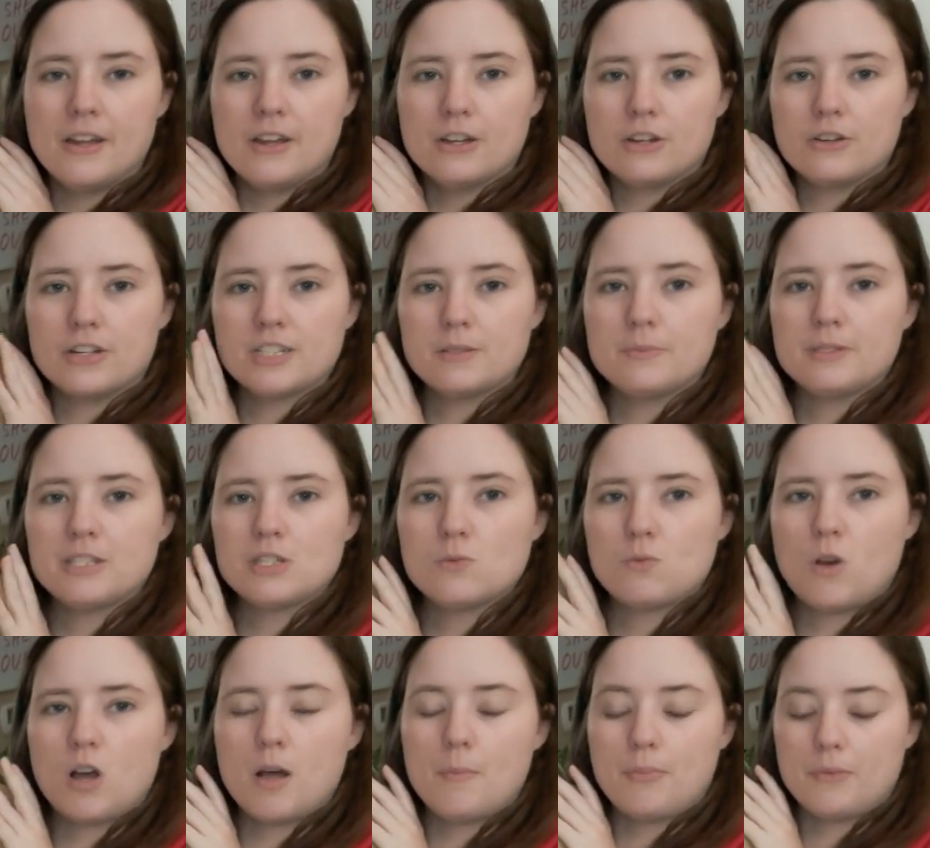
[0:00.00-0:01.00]
Christmas
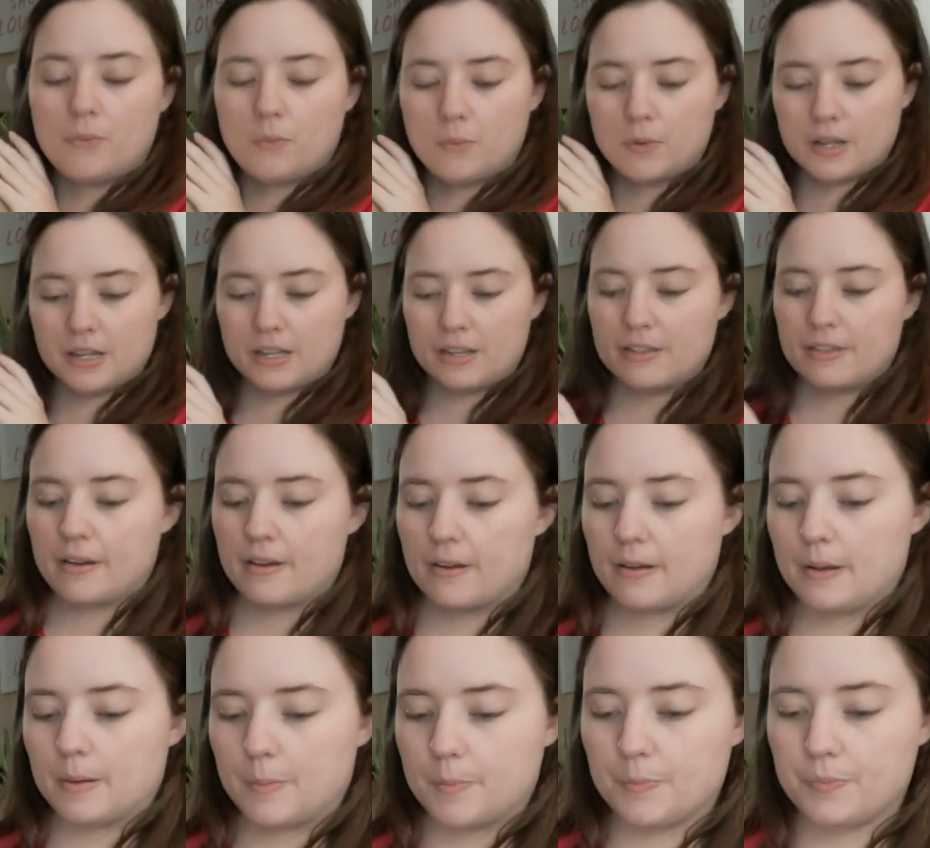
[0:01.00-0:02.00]
swap with
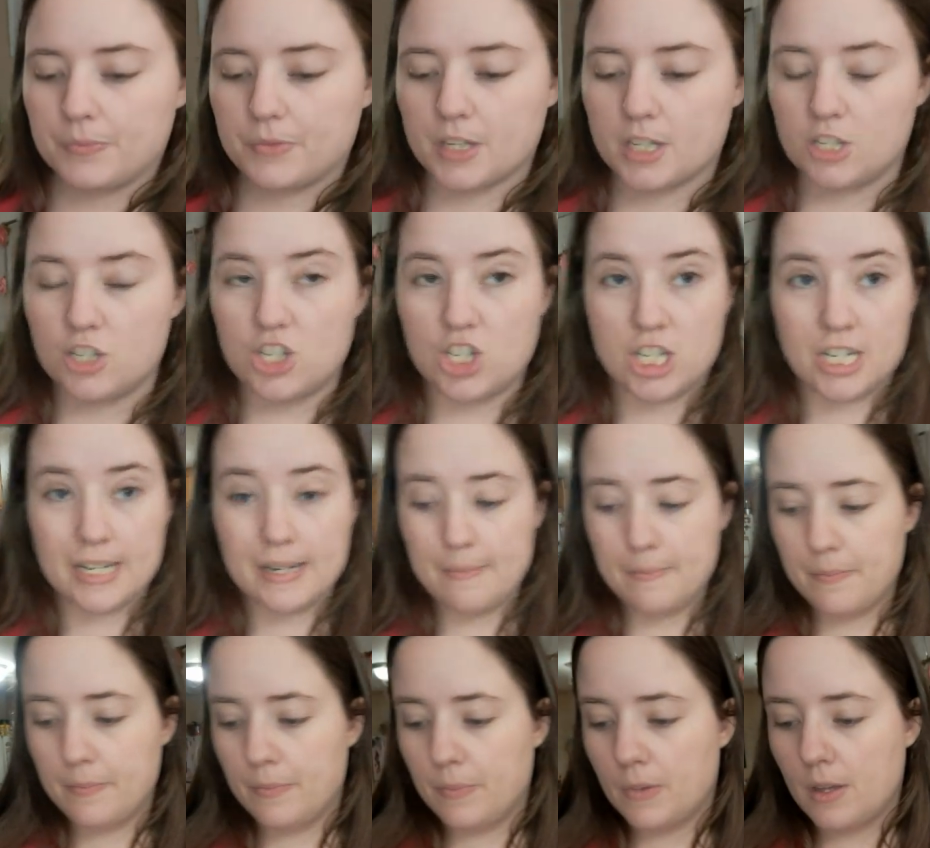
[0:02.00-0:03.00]
um, Jen.
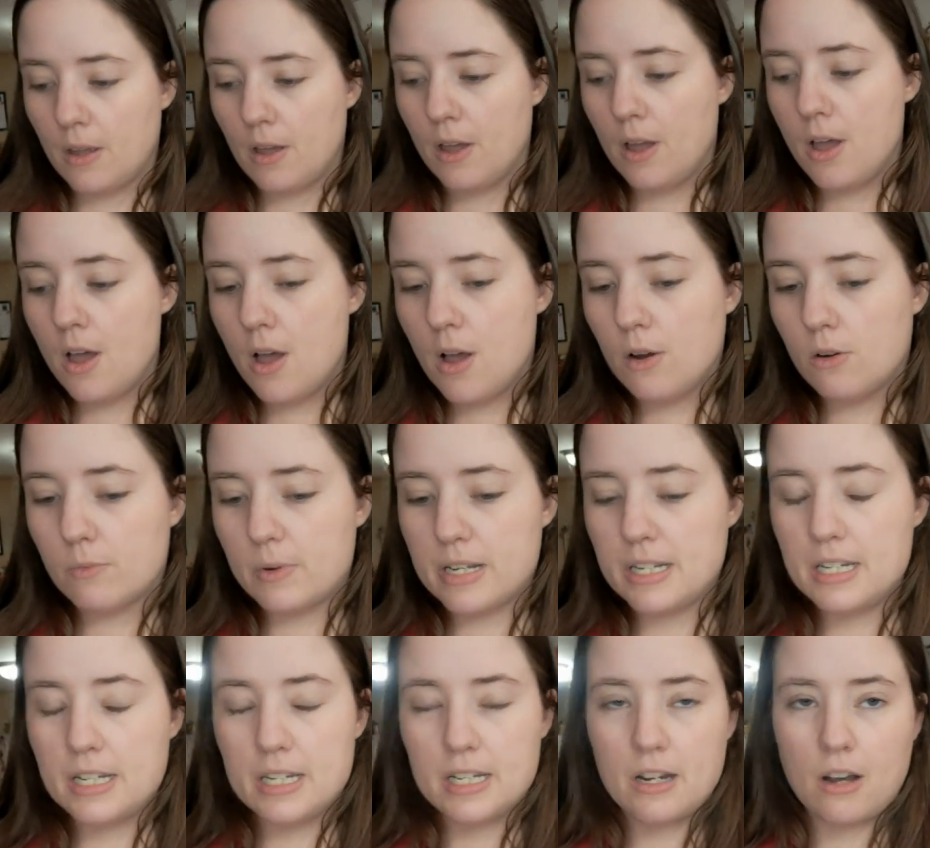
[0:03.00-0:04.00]
We
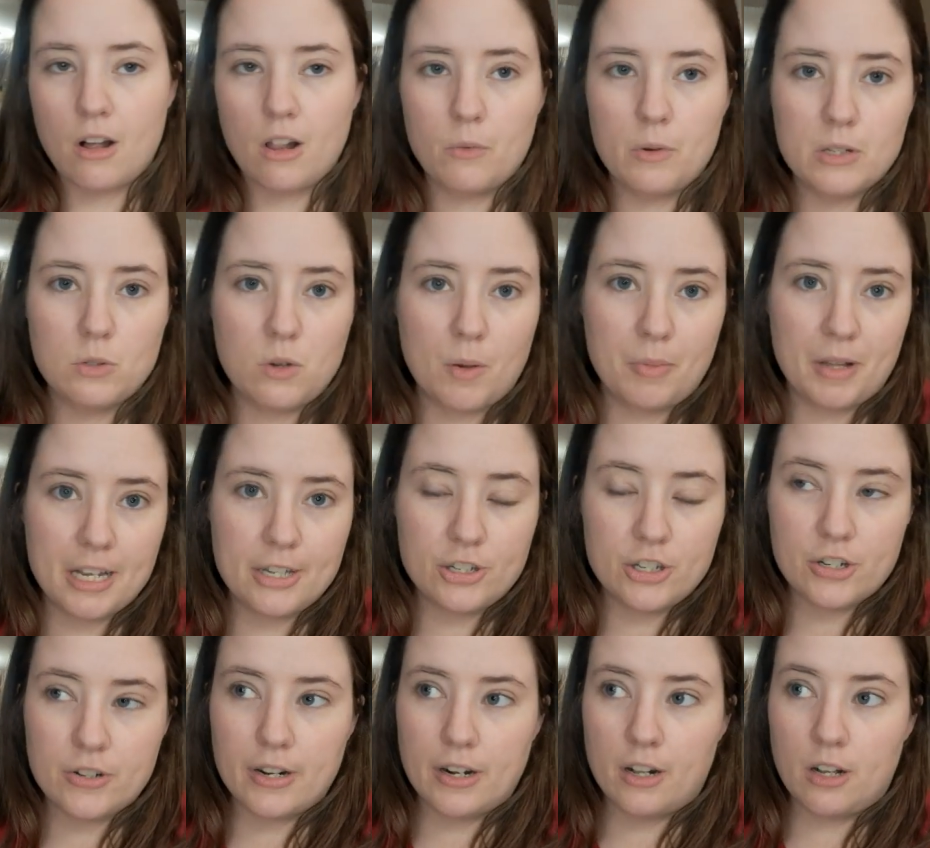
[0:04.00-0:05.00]
did a Halloween swap
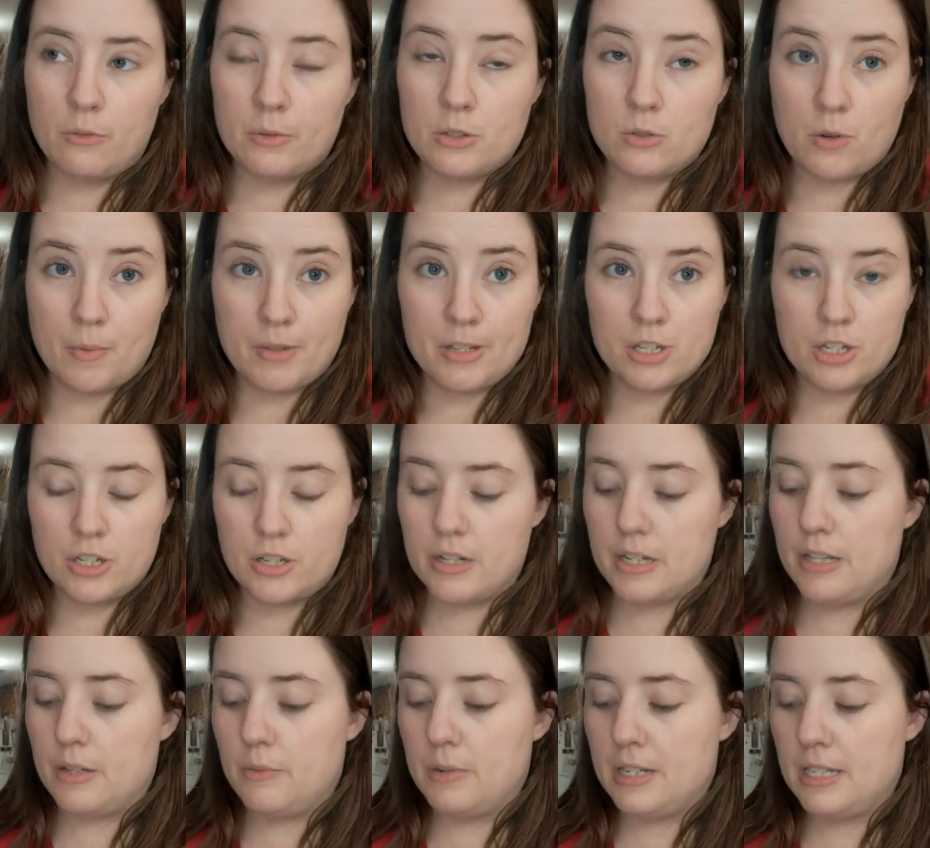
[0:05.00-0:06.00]
last year and a Halloween swap this year,
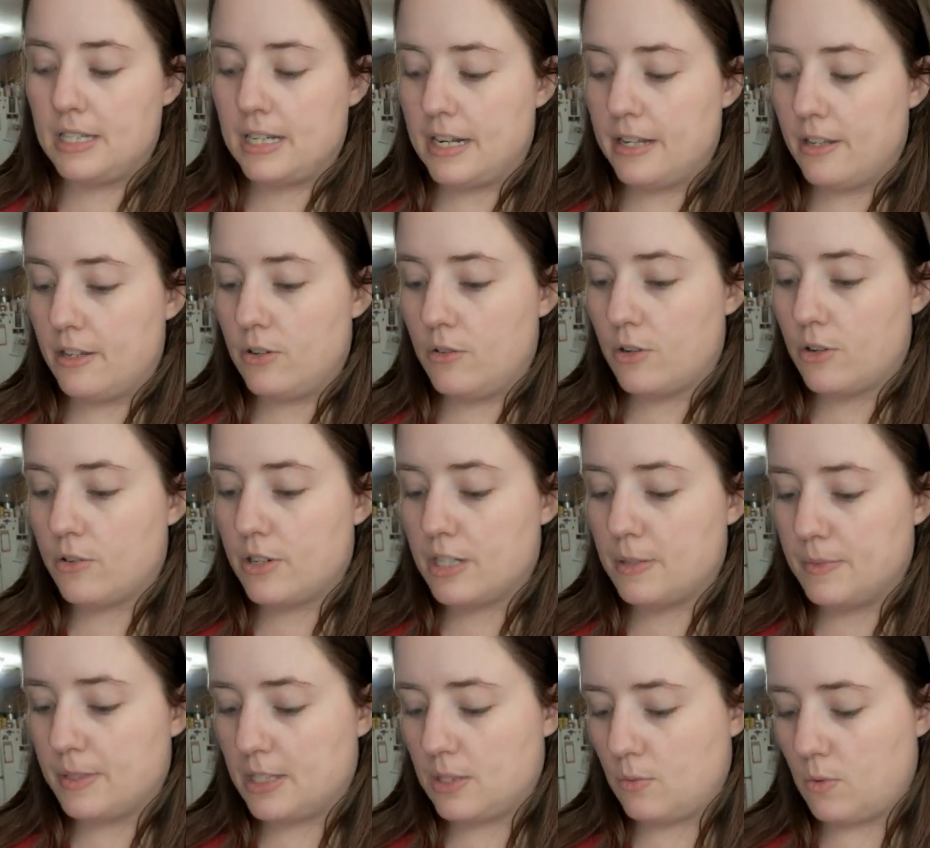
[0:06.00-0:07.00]
and then we decided to do a
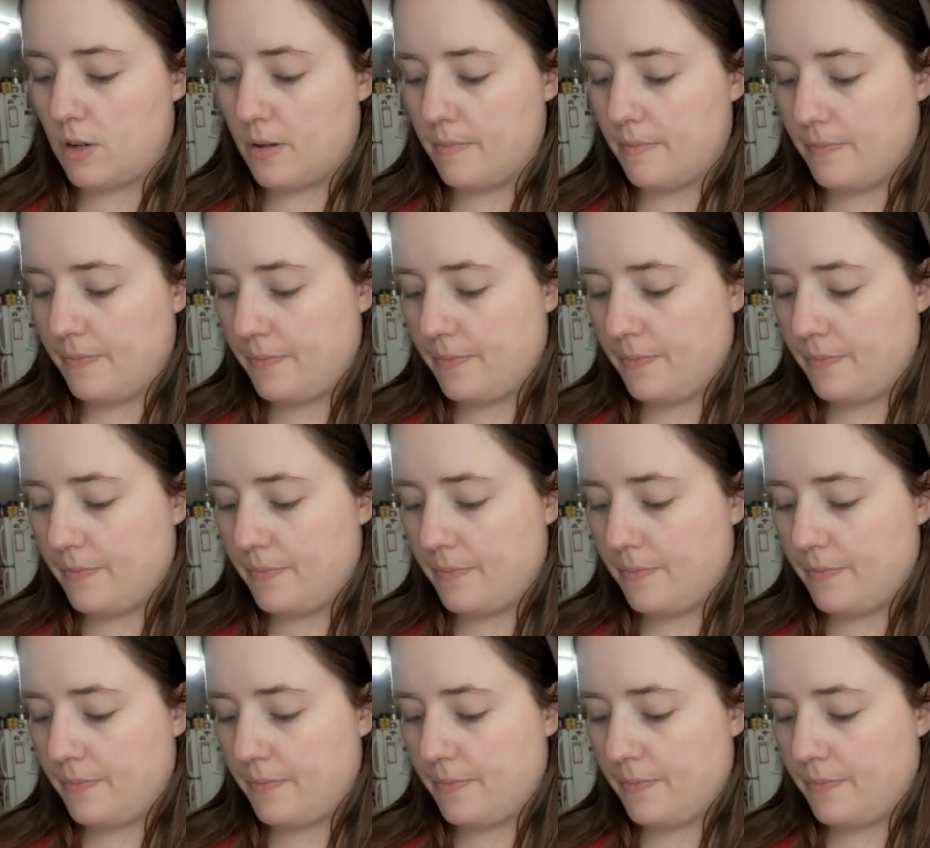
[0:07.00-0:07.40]
Christmas swap.